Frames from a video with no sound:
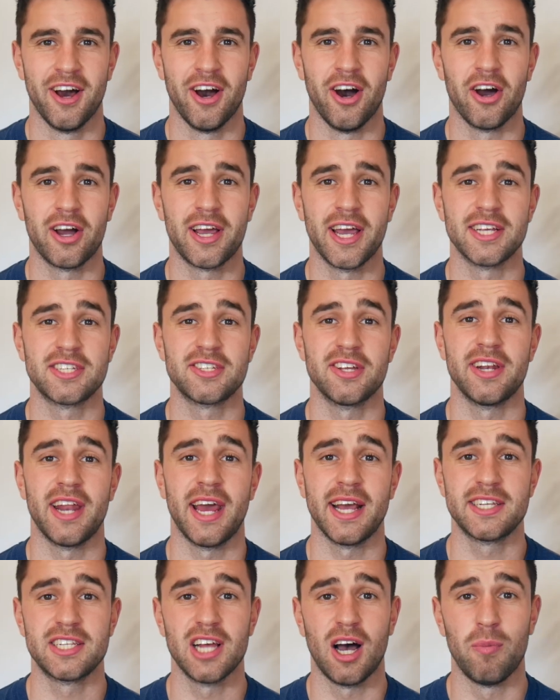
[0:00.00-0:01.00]
Okay, so
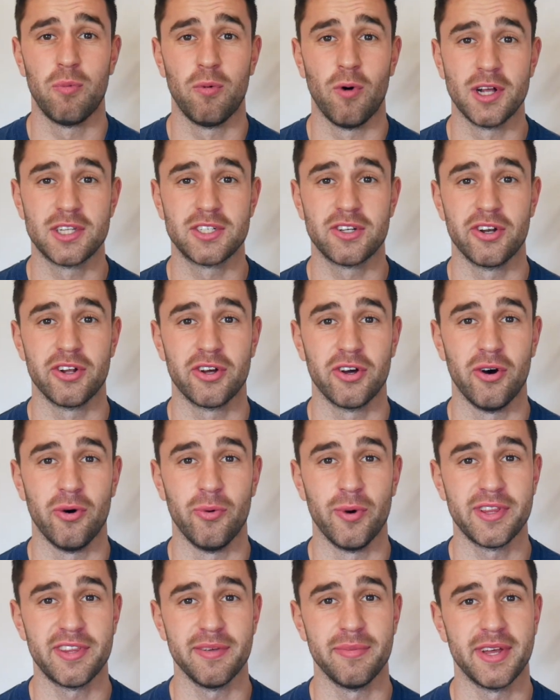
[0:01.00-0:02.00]
next up, what's going to go
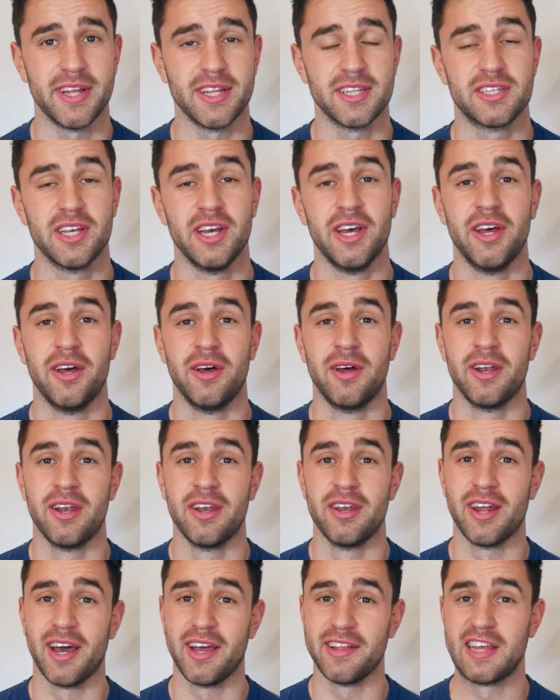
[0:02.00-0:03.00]
with the mince?
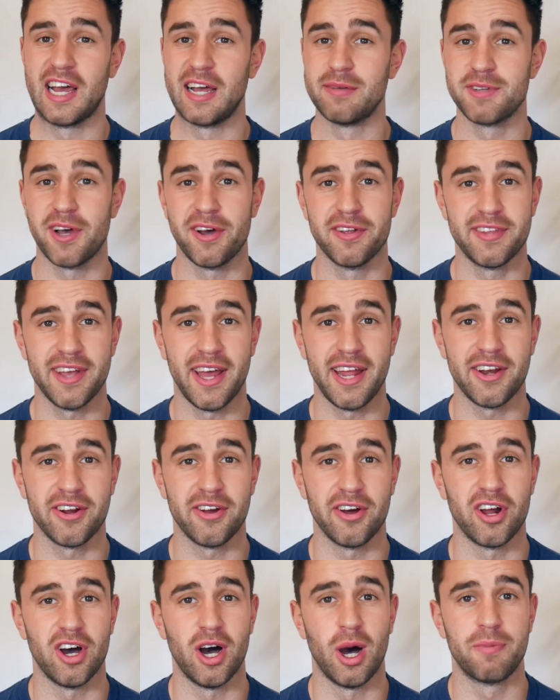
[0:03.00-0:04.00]
9 times out of 10 you're
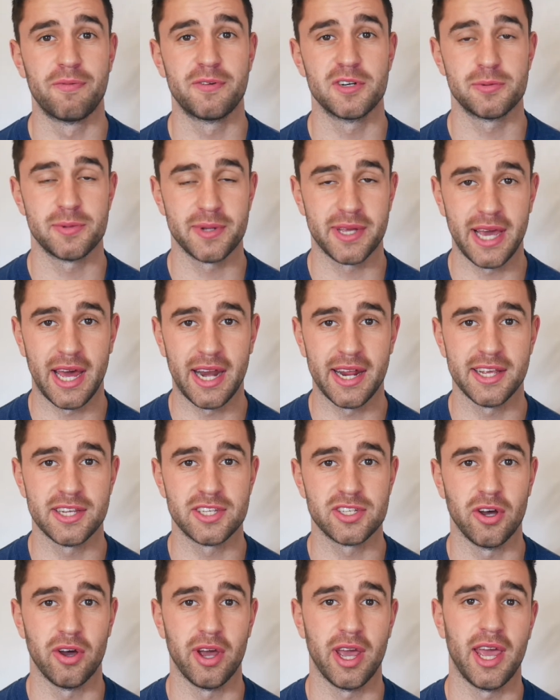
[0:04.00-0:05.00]
going to opt for spaghetti.
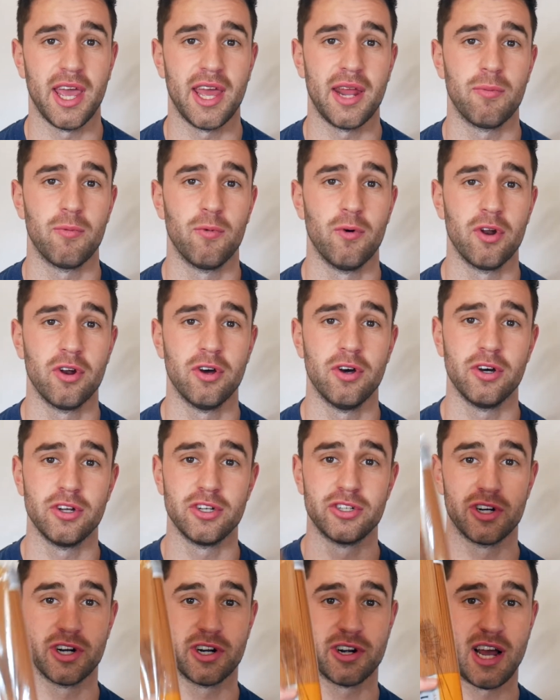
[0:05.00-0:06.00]
So in
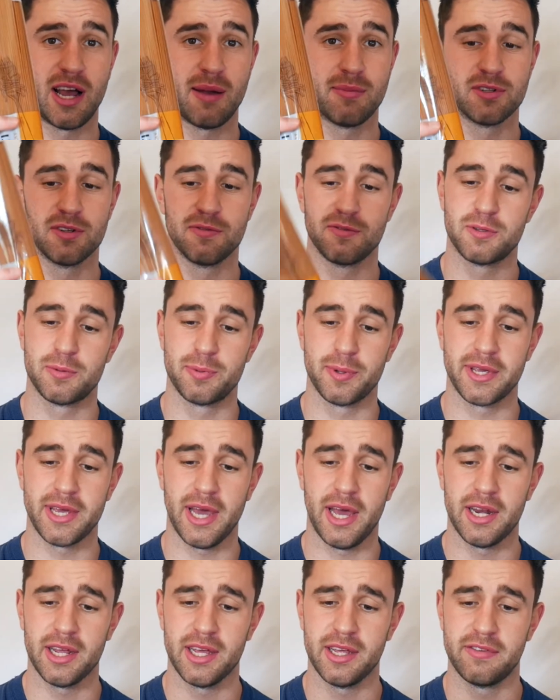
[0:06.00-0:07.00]
100 grams of
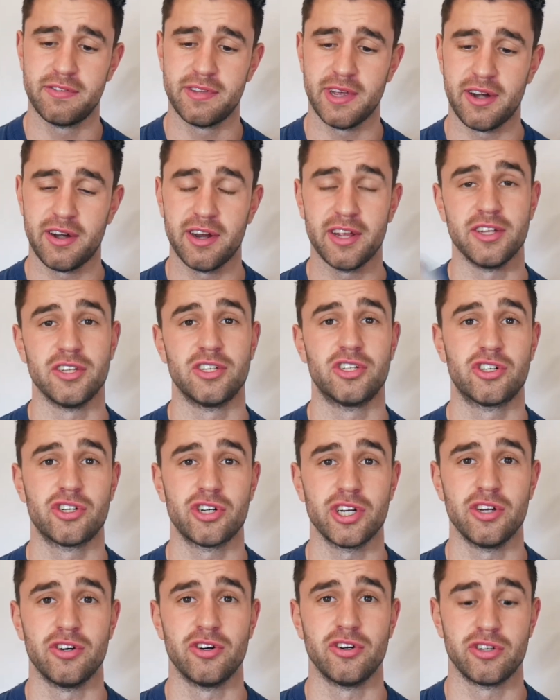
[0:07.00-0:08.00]
spaghetti there is
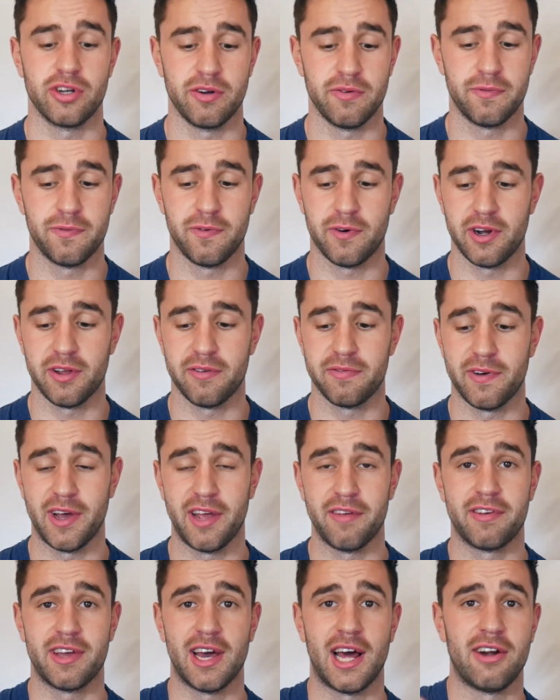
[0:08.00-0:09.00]

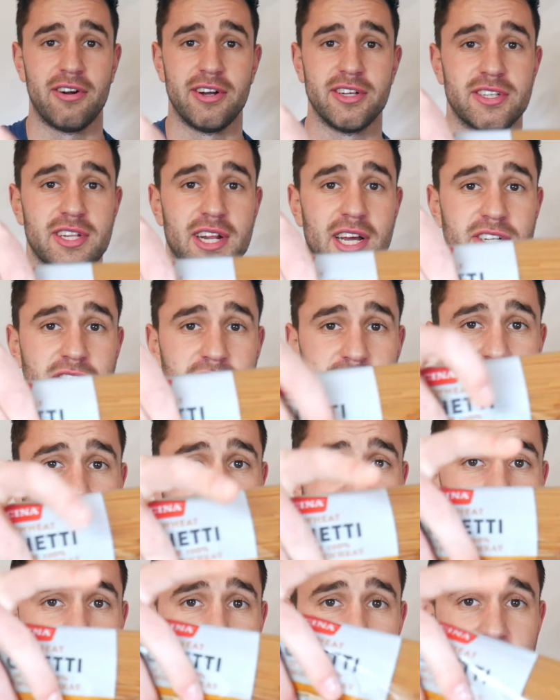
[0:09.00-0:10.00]
345 calories, so that's just your
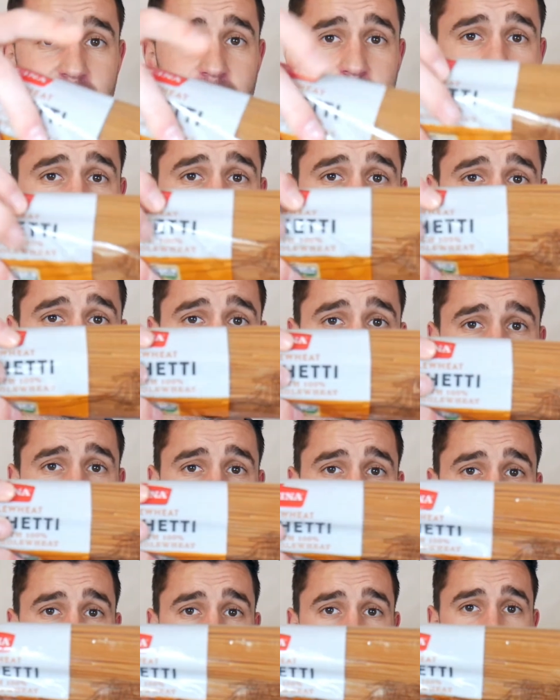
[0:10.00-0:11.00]
standard pack
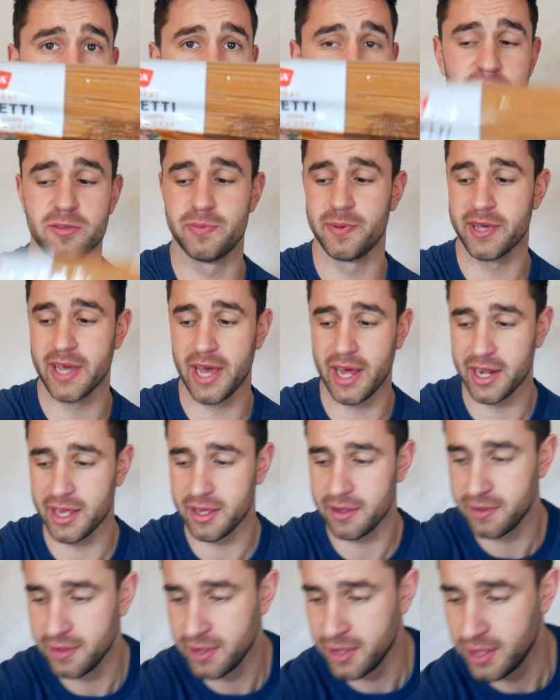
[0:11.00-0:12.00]
of spaghetti.